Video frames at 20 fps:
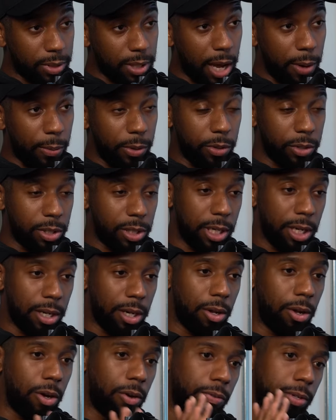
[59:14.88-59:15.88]
the time when you're
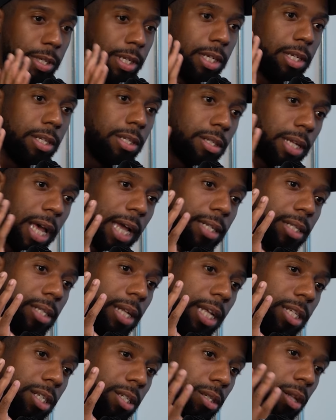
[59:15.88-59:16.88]
seeing a lot of these
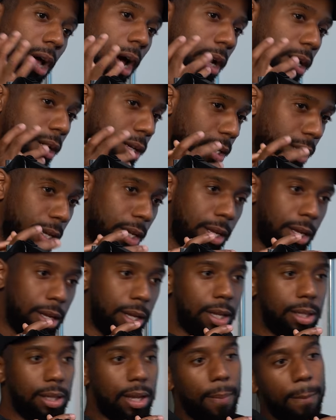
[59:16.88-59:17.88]
exercises done
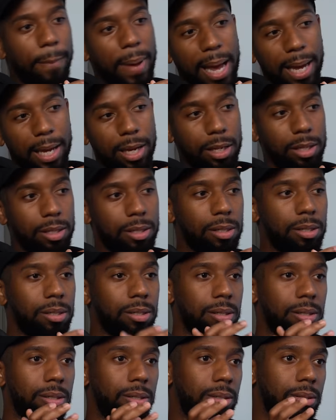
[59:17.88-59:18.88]
their back
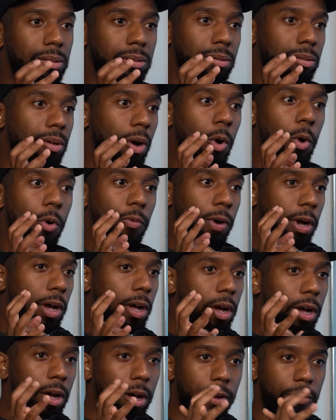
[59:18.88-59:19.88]
is over
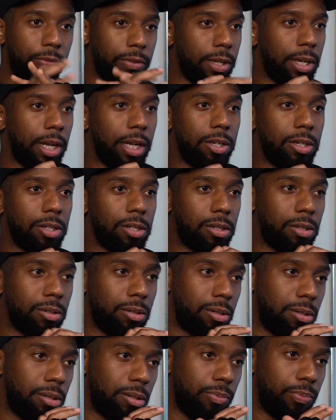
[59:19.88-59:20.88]
curved and they're just